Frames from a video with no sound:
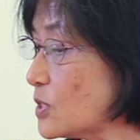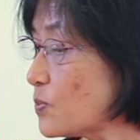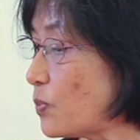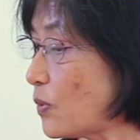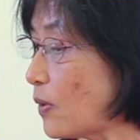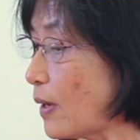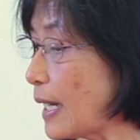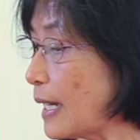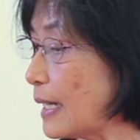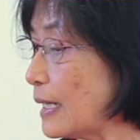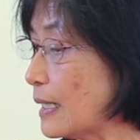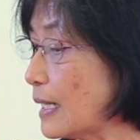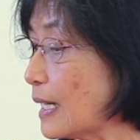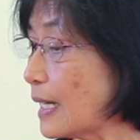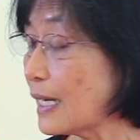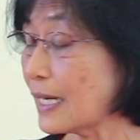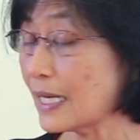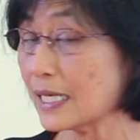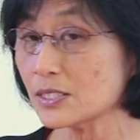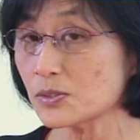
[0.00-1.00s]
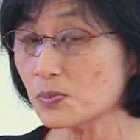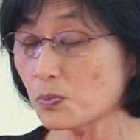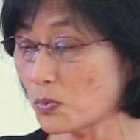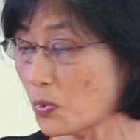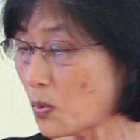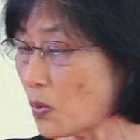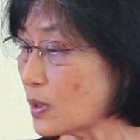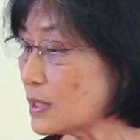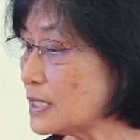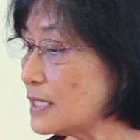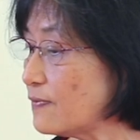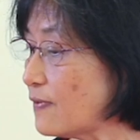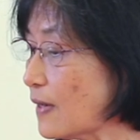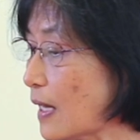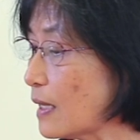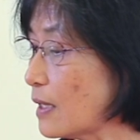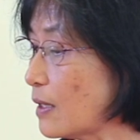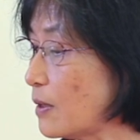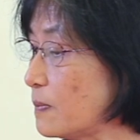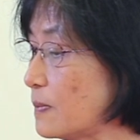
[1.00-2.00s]
brain is more
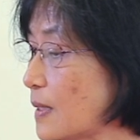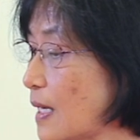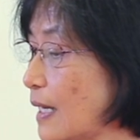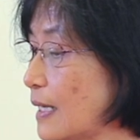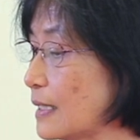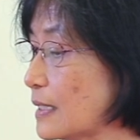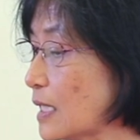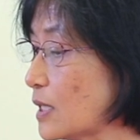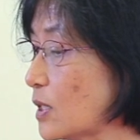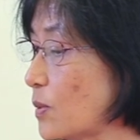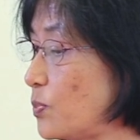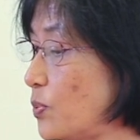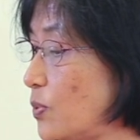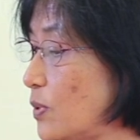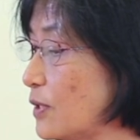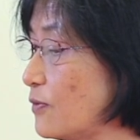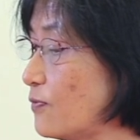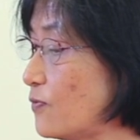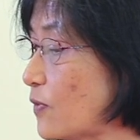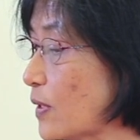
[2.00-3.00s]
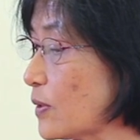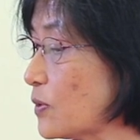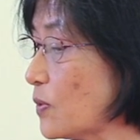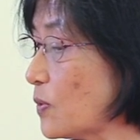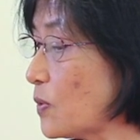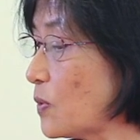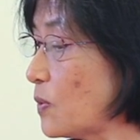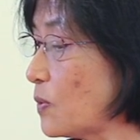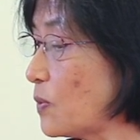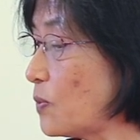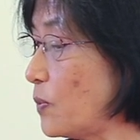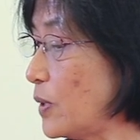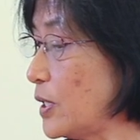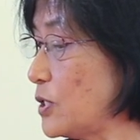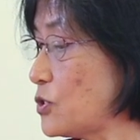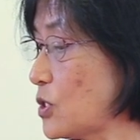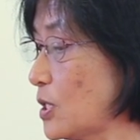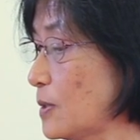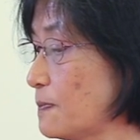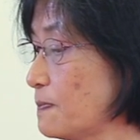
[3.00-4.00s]
developed than the prefrontal
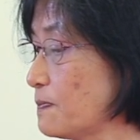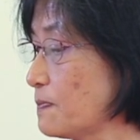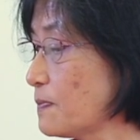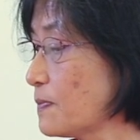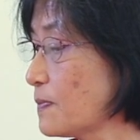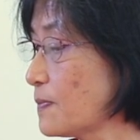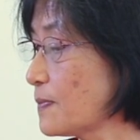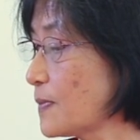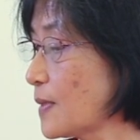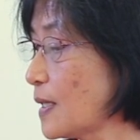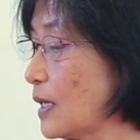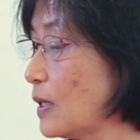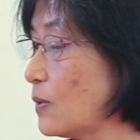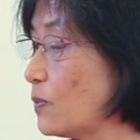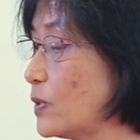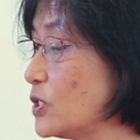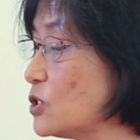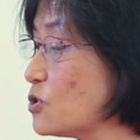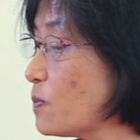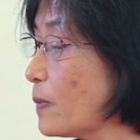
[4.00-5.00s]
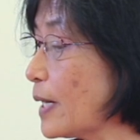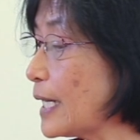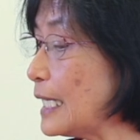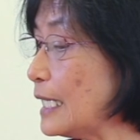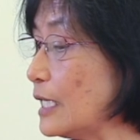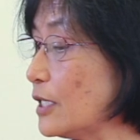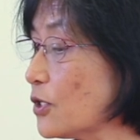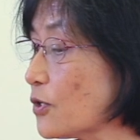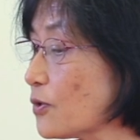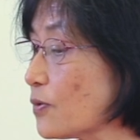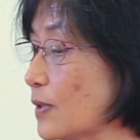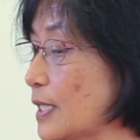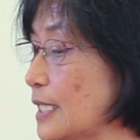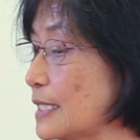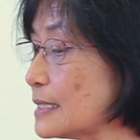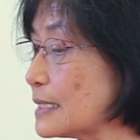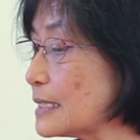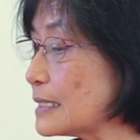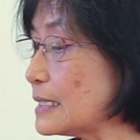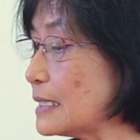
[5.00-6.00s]
region, which might
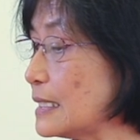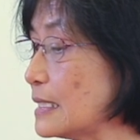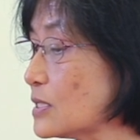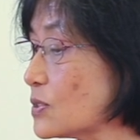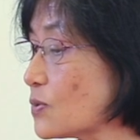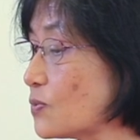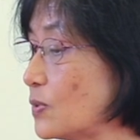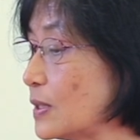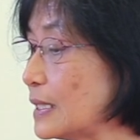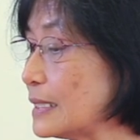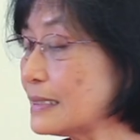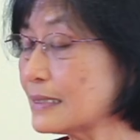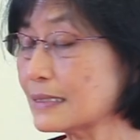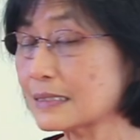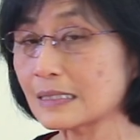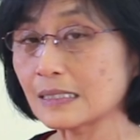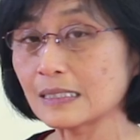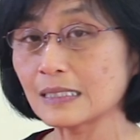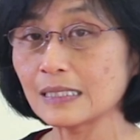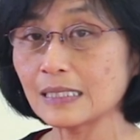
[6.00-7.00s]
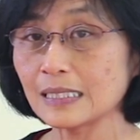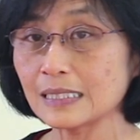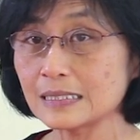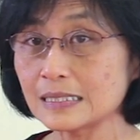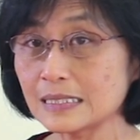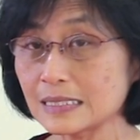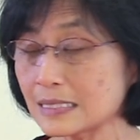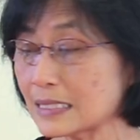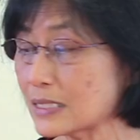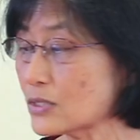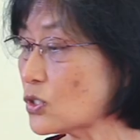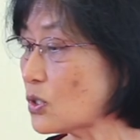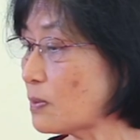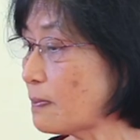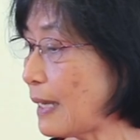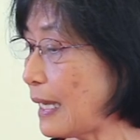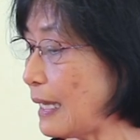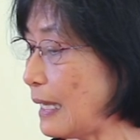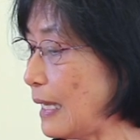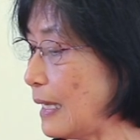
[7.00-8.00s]
increase the teen's risk in decision
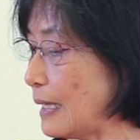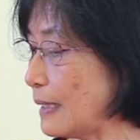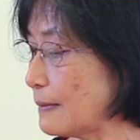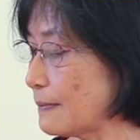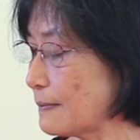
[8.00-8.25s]
making.